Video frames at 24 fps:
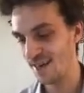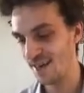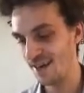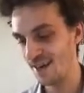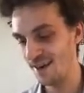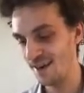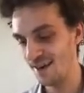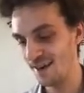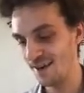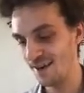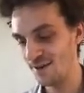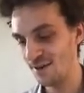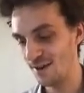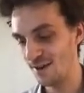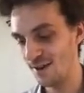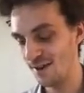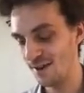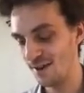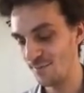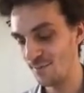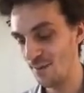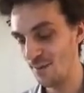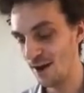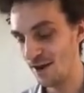uh, you
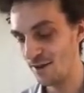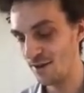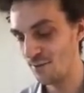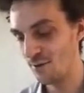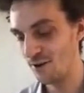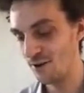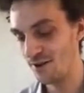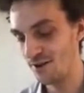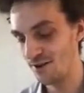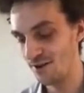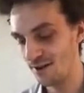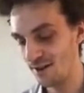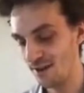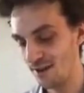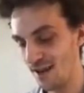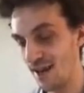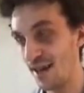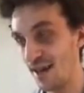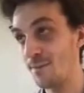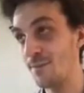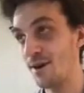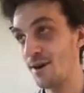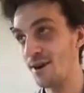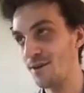minus 1 to the
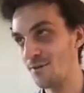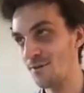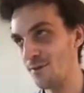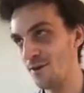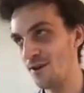n minus